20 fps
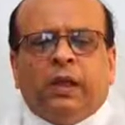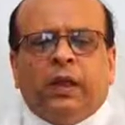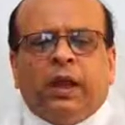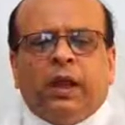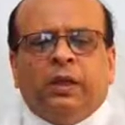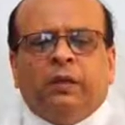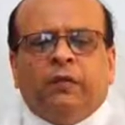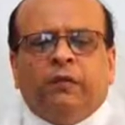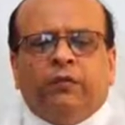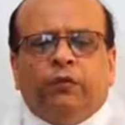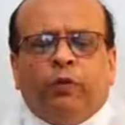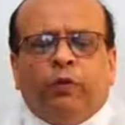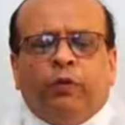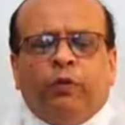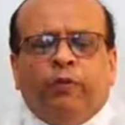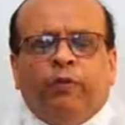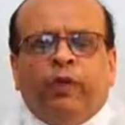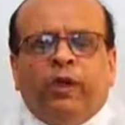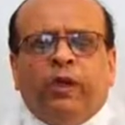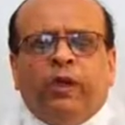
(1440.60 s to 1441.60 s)
and if you
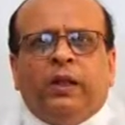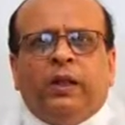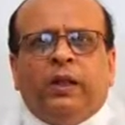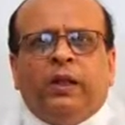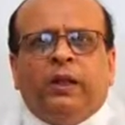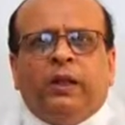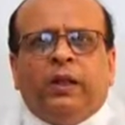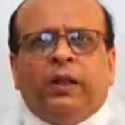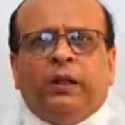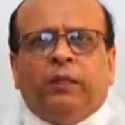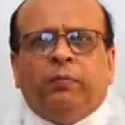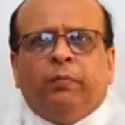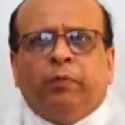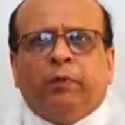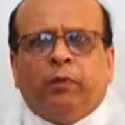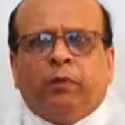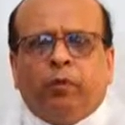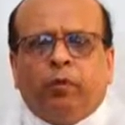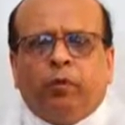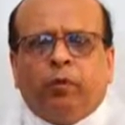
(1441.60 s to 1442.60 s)
feel that there
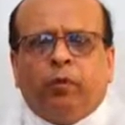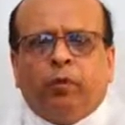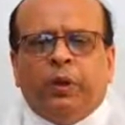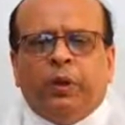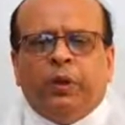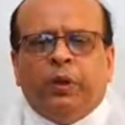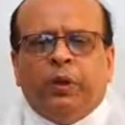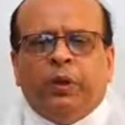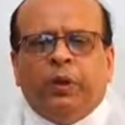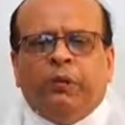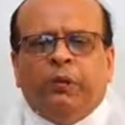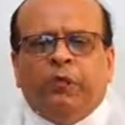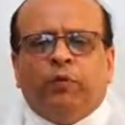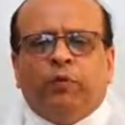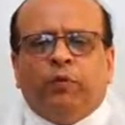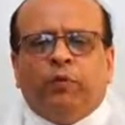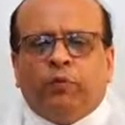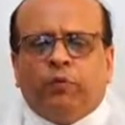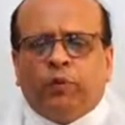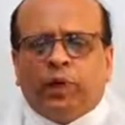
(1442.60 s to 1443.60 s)
could be need
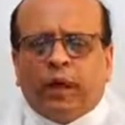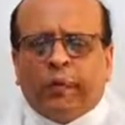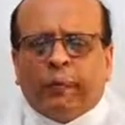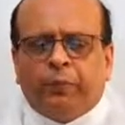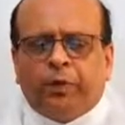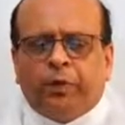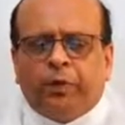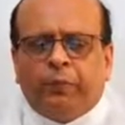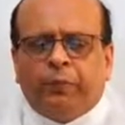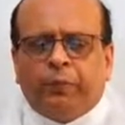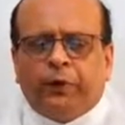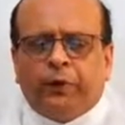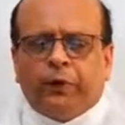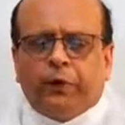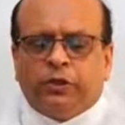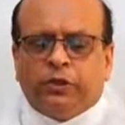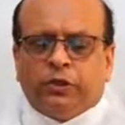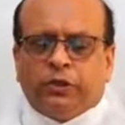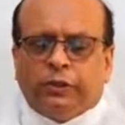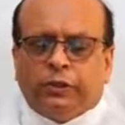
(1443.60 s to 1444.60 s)
for flap
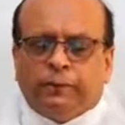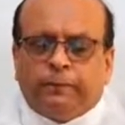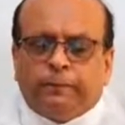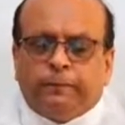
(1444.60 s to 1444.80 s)
coverage